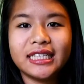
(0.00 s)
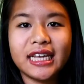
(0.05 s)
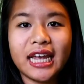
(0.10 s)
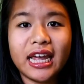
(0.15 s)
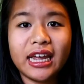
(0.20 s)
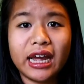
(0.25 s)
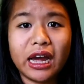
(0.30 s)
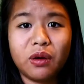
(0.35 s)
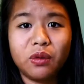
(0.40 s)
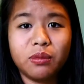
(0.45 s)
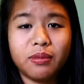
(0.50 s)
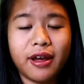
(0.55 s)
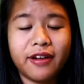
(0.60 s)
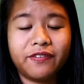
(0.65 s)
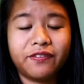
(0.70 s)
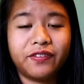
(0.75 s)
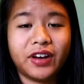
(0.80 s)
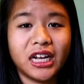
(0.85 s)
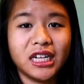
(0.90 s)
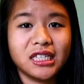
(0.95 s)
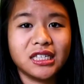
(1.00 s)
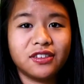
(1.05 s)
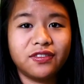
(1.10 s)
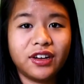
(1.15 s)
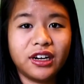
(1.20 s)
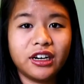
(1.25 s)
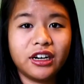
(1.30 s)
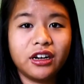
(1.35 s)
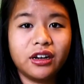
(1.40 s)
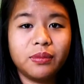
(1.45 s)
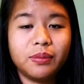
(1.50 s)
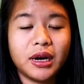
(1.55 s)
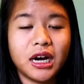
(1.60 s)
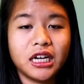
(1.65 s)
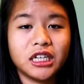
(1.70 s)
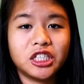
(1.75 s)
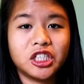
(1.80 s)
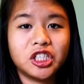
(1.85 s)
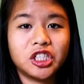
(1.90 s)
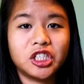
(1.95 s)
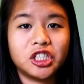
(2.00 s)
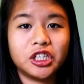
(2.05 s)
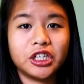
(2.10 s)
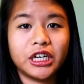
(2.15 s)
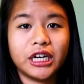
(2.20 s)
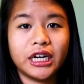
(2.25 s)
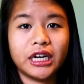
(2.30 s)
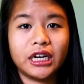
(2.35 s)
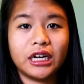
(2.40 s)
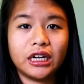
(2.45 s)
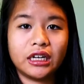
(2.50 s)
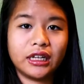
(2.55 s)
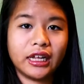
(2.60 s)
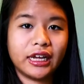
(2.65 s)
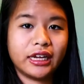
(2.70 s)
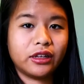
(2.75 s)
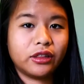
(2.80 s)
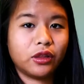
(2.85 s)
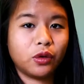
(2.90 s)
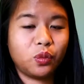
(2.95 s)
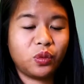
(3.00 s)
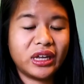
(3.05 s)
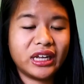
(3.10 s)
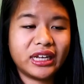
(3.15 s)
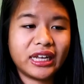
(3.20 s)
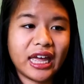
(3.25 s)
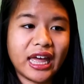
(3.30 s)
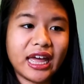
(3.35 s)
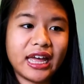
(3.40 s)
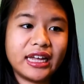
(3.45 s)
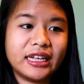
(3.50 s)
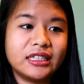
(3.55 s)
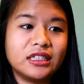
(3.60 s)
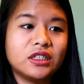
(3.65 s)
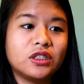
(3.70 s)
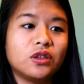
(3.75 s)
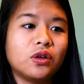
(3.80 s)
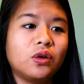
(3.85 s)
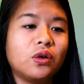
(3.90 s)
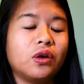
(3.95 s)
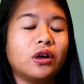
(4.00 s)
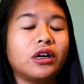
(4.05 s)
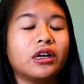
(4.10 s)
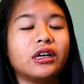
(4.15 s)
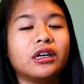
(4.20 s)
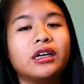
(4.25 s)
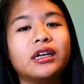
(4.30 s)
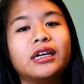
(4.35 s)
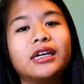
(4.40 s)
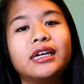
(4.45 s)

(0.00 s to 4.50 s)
to hang out with my friends very much during like the weekends, or